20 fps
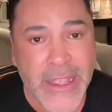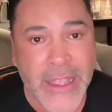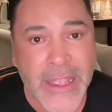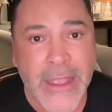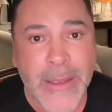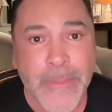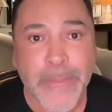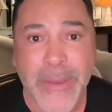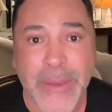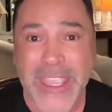
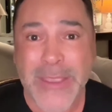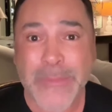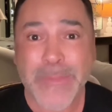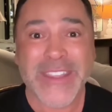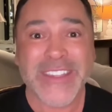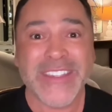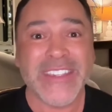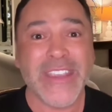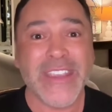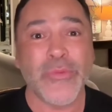
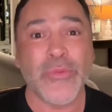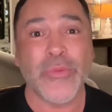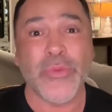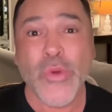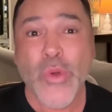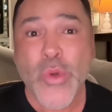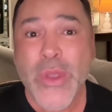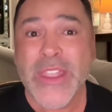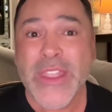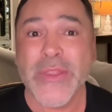PBC
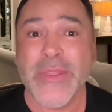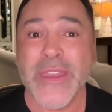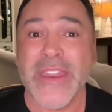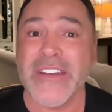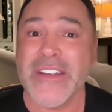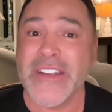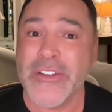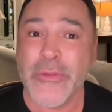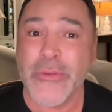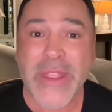ruined
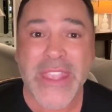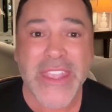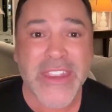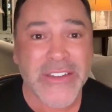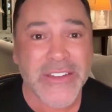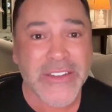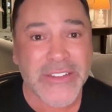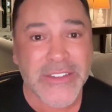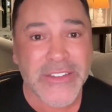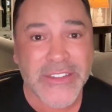their
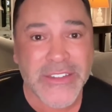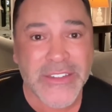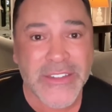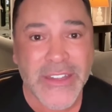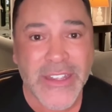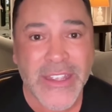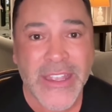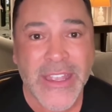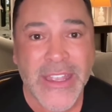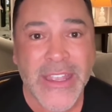careers.